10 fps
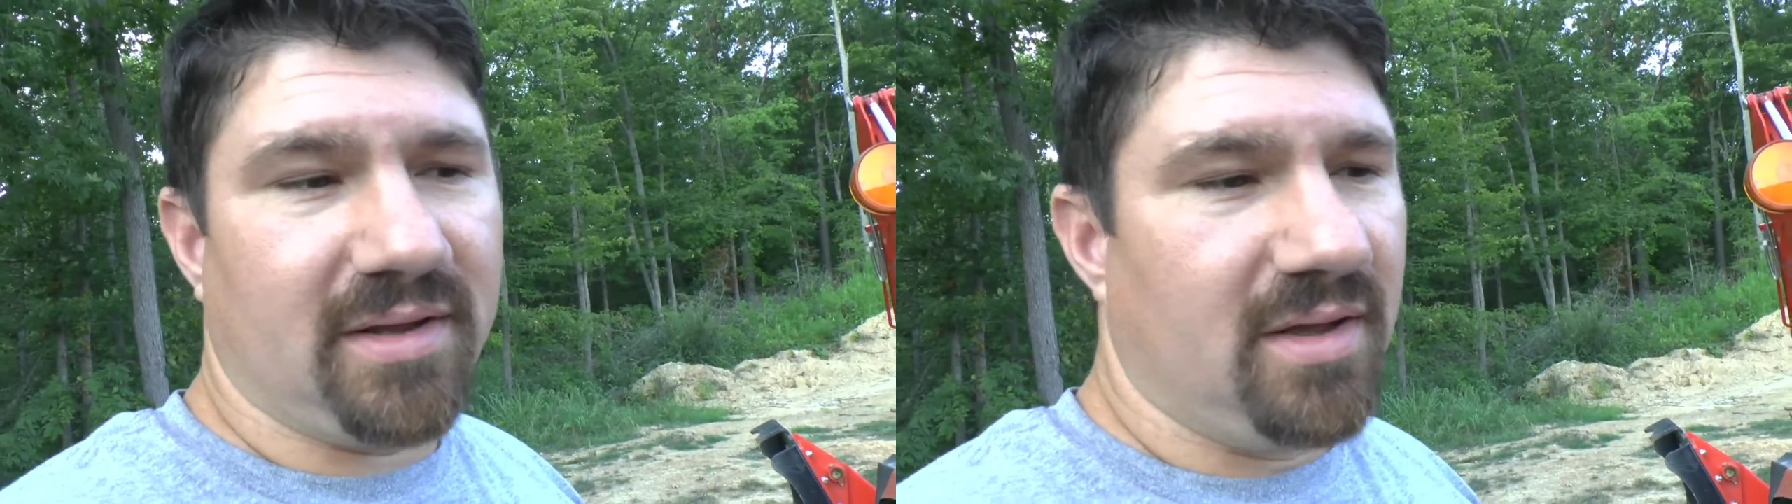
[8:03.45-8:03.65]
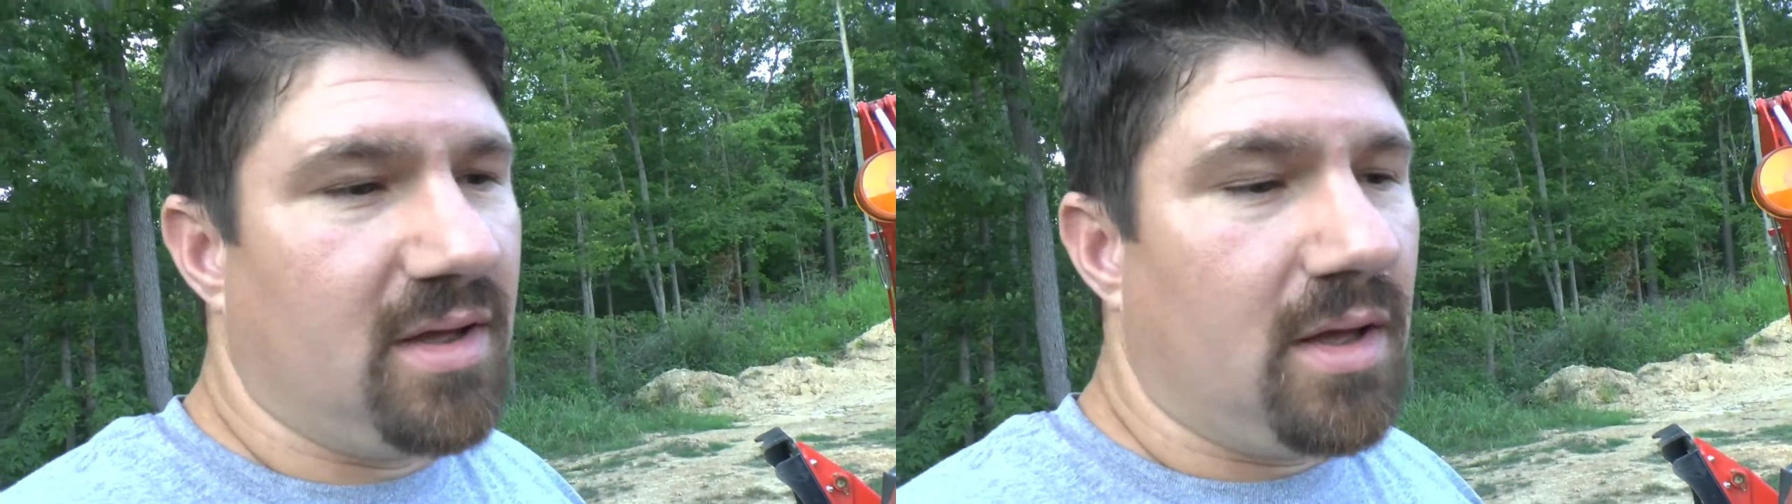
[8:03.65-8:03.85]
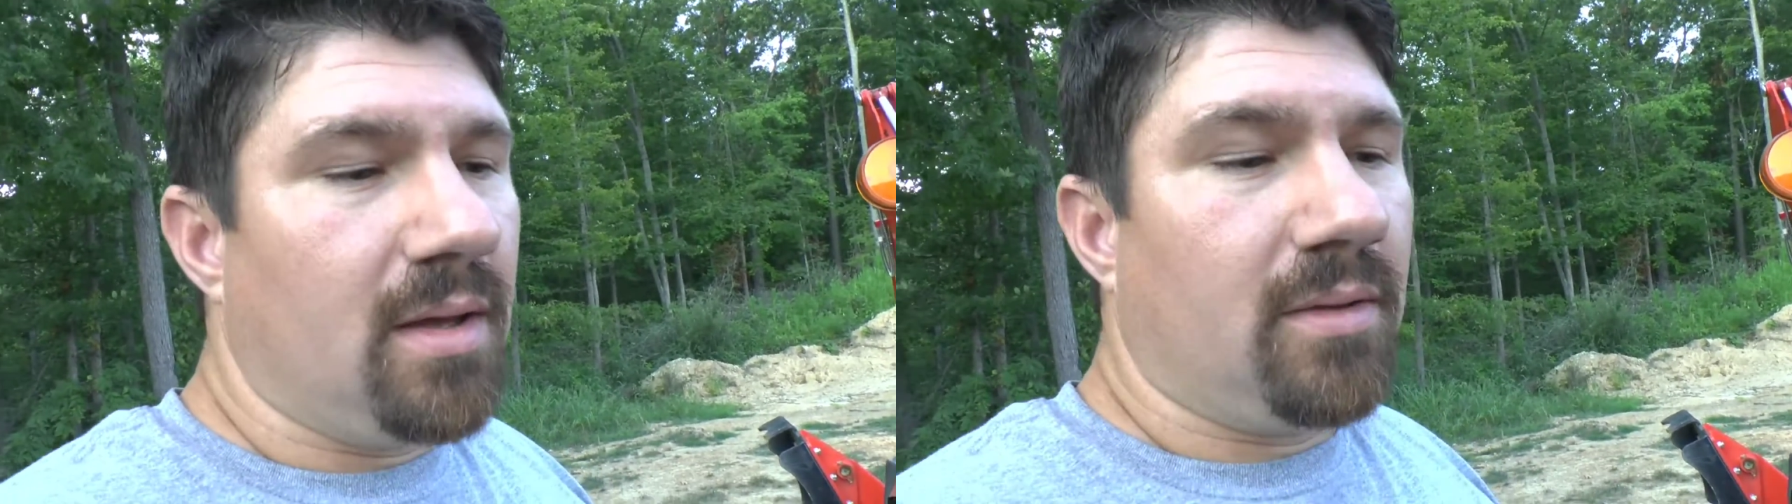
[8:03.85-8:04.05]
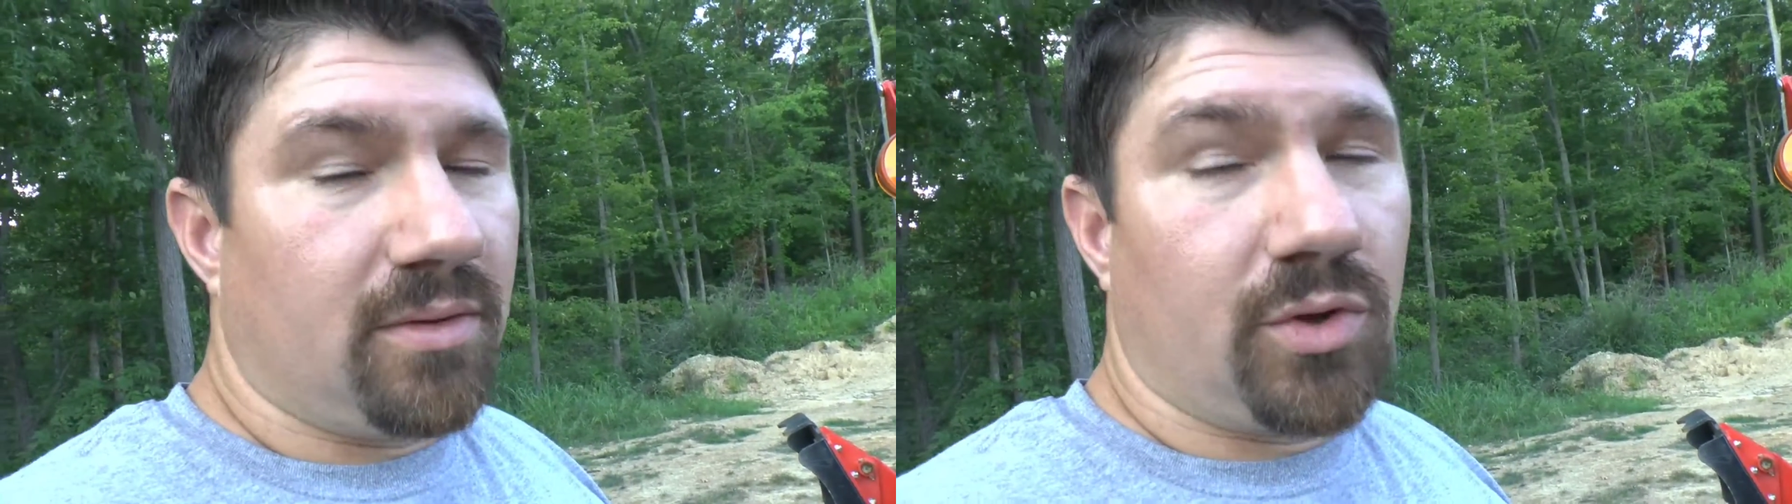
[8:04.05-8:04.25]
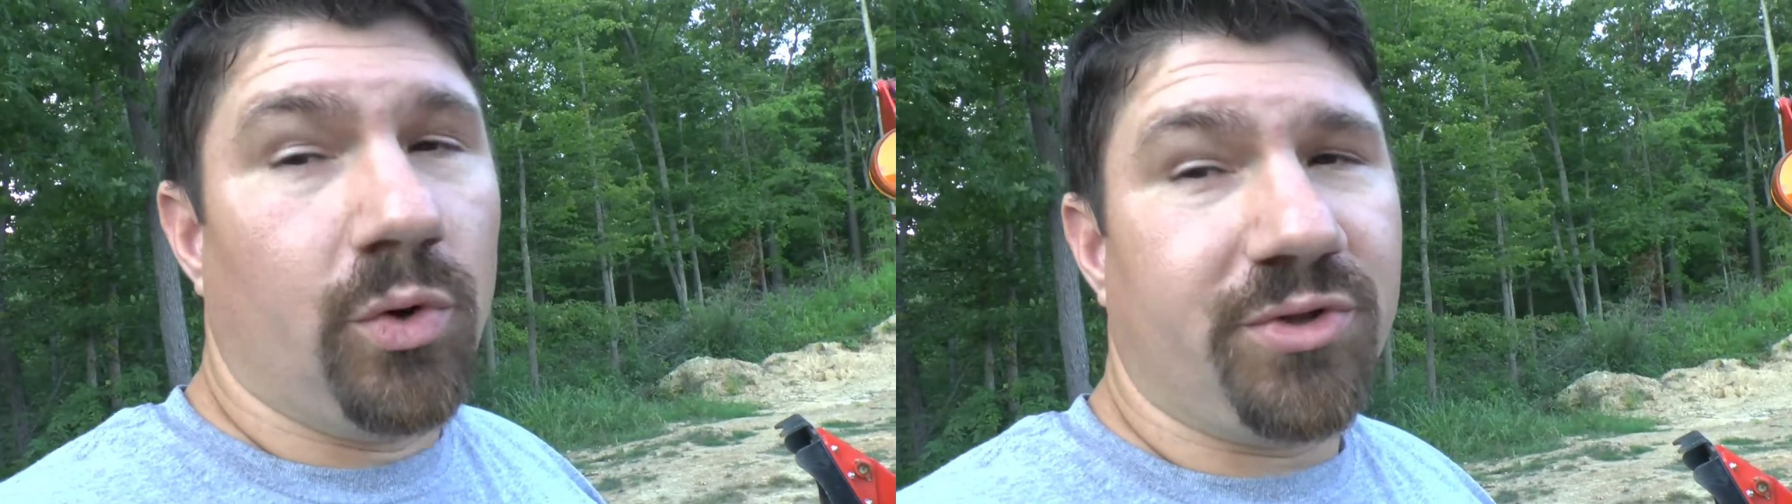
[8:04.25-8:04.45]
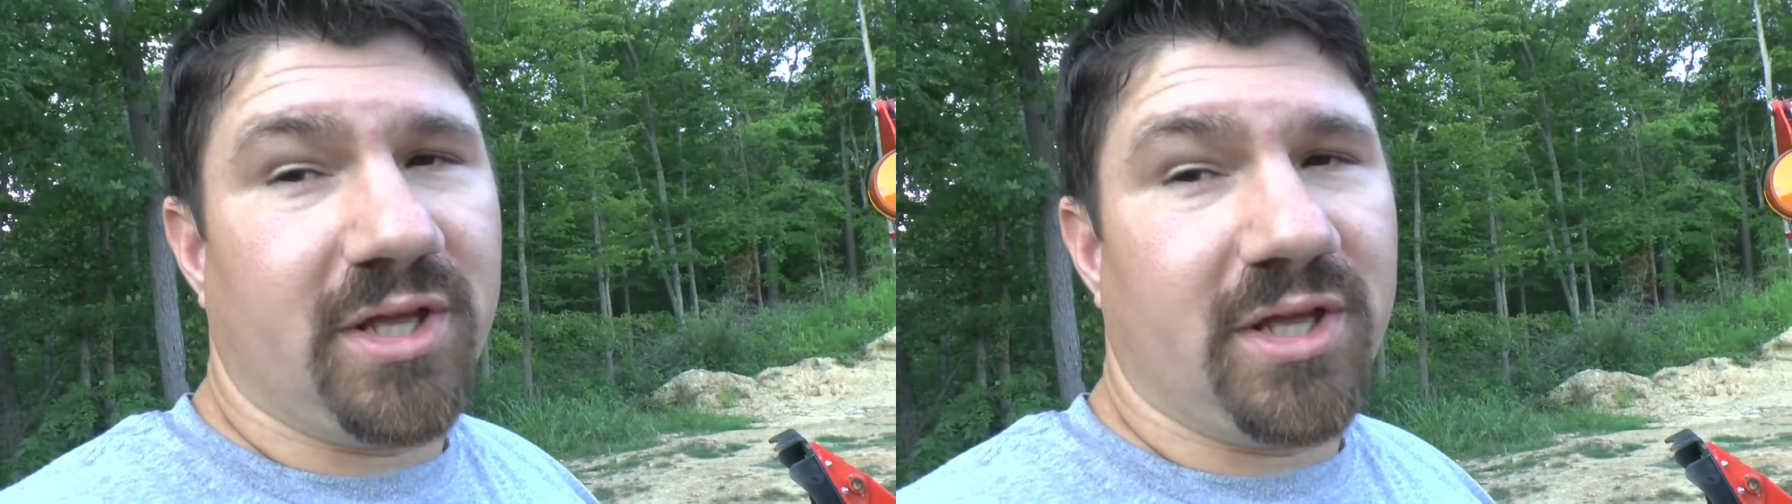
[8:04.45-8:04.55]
The cool